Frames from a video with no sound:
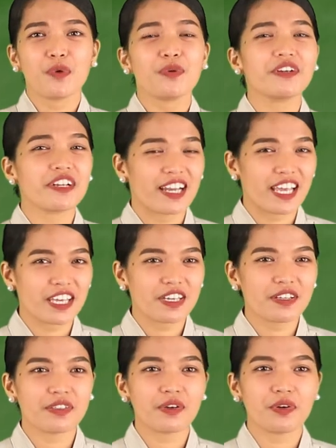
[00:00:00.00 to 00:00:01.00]
when
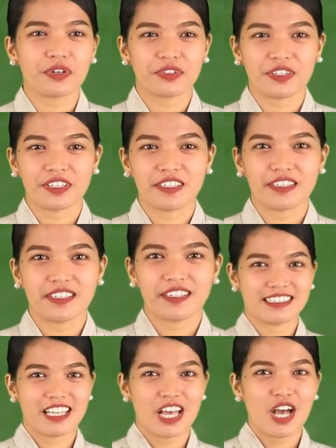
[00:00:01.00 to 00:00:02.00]
relaying the order.
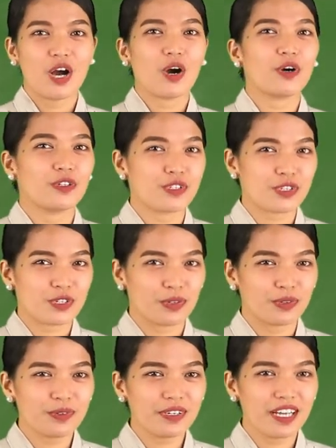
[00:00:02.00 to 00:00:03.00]

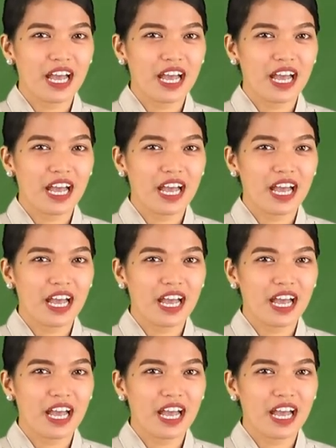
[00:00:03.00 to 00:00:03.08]
Also,